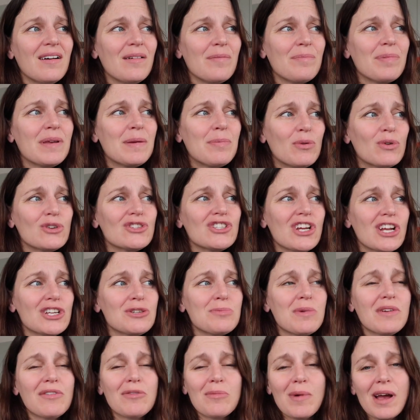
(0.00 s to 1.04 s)
people will
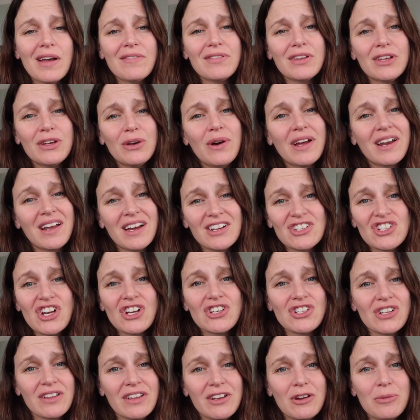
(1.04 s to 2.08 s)
judge me for my view and I
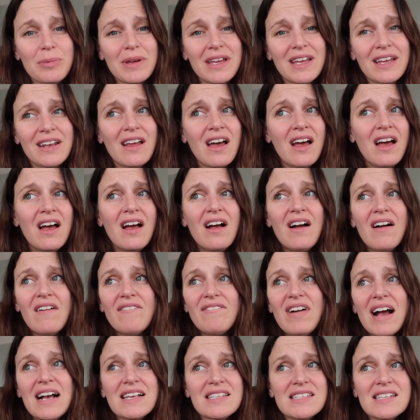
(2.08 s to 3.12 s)
judge a little bit.
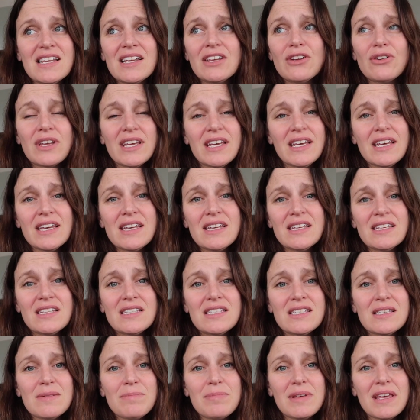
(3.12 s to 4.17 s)
Vaccinate your
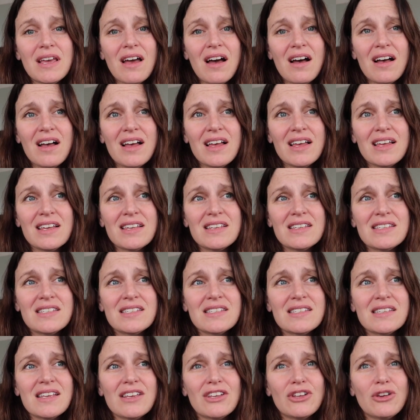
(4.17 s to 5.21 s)
kids
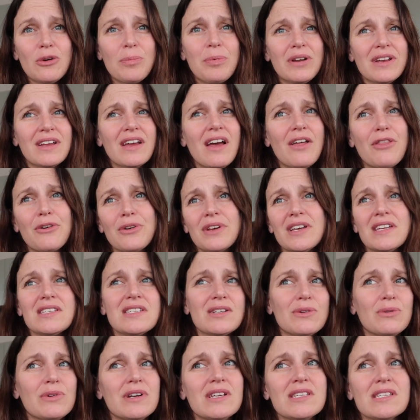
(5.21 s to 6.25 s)
because you're putting other kids
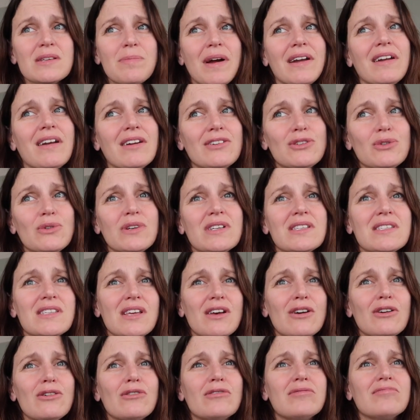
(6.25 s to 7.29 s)
at risk by not doing
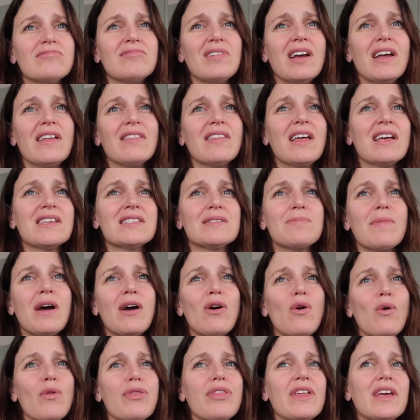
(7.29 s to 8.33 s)
so, and that's my
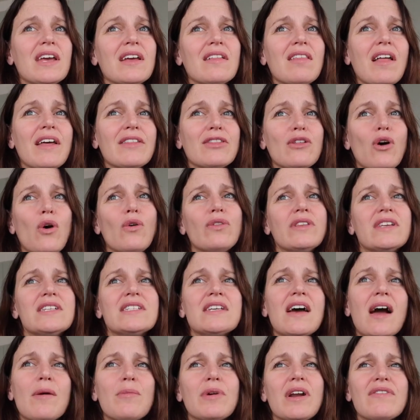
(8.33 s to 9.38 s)
whole thing. Like, the only
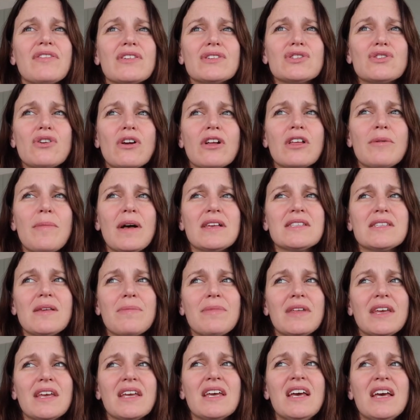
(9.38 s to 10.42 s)
time when I feel strongly about
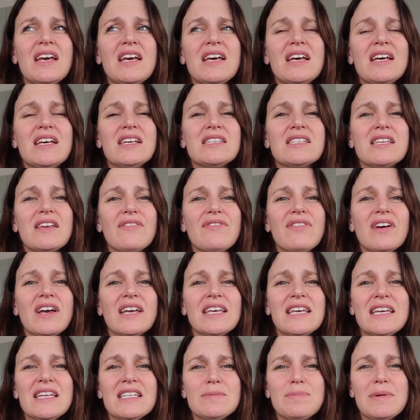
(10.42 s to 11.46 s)
something is if a
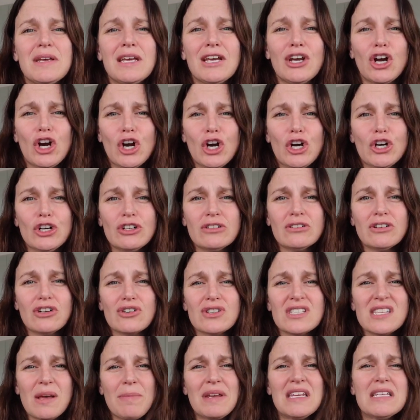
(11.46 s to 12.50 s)
kid's being hurt or
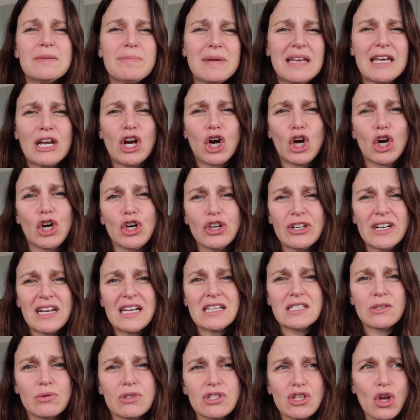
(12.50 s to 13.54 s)
somebody's being hurt
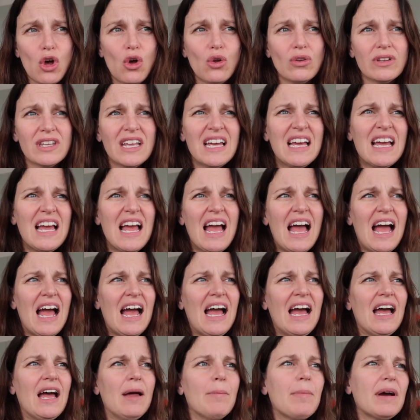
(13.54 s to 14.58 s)
result,
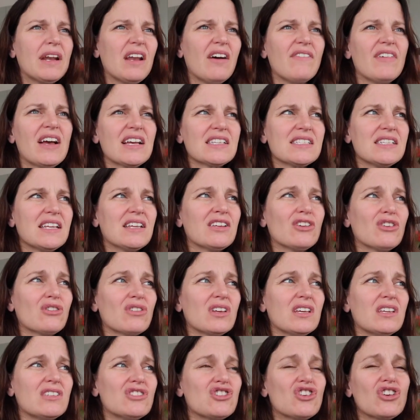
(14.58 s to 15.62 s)
and by not vaccinating your
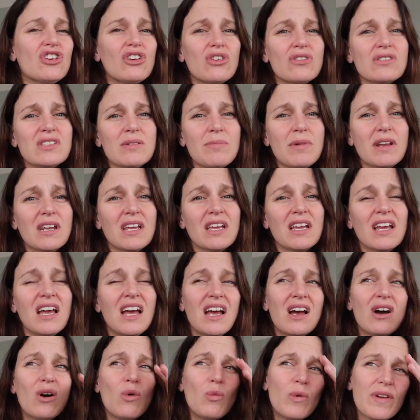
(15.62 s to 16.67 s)
kids, you could hurt somebody.
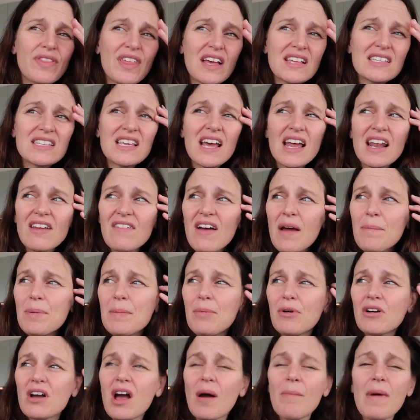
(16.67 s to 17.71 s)
With that said, I've had
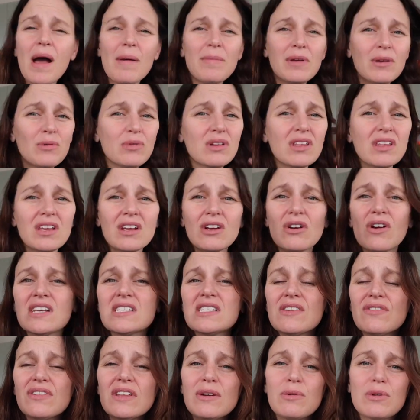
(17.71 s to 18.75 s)
people come at me really
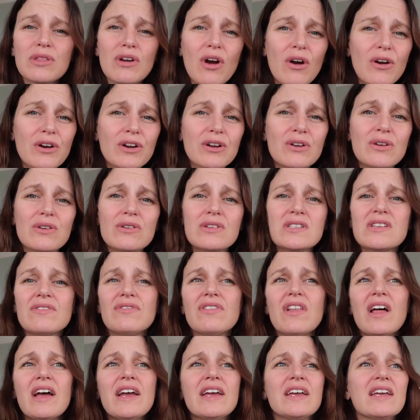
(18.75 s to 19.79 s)
aggressively with articles of
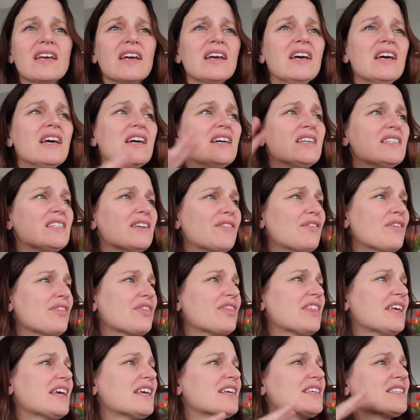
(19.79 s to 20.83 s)
like
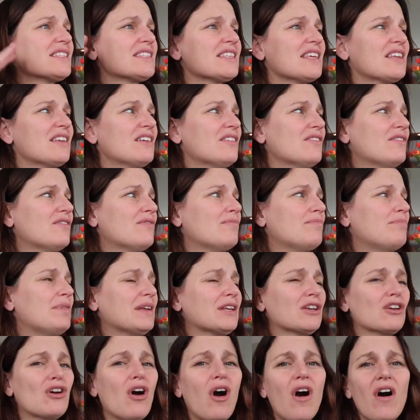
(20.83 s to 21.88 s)
different things that have
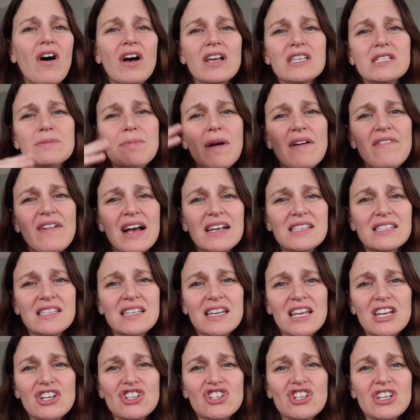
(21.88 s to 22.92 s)
been caused by
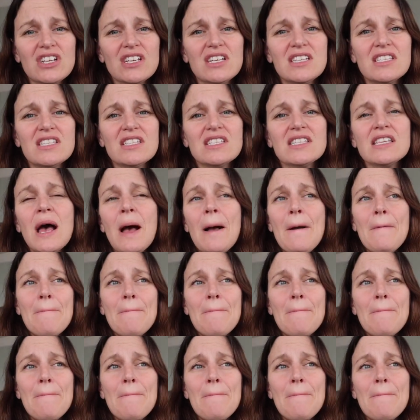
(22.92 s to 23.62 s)
vaccinations.